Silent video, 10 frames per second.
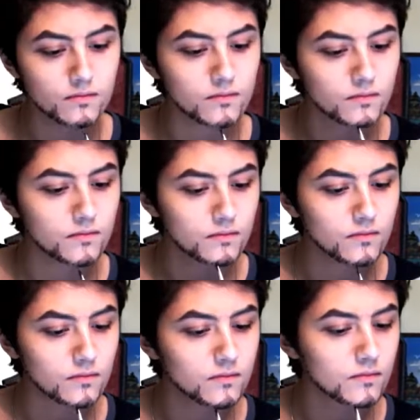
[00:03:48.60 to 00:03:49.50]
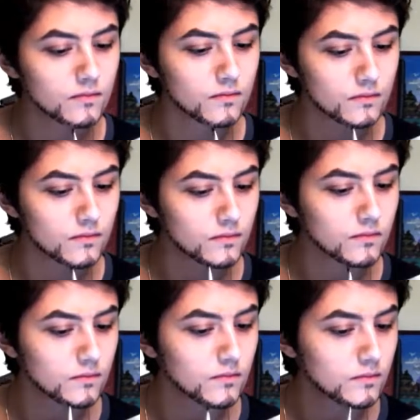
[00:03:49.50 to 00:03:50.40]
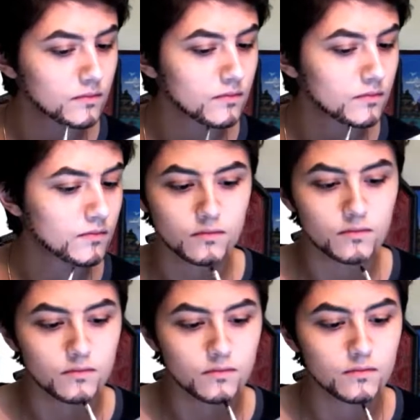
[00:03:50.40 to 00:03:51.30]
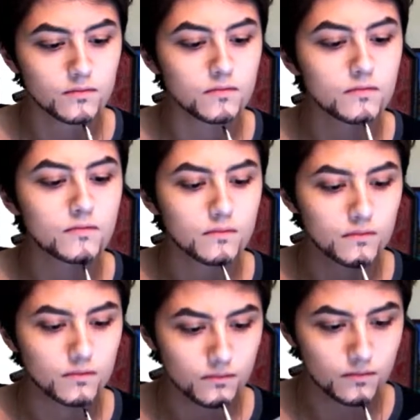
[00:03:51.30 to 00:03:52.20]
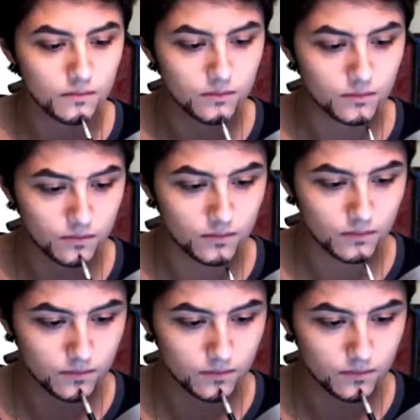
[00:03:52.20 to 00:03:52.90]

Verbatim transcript: I'm going back in and darkening it on the chin because I didn't feel like it was dark enough.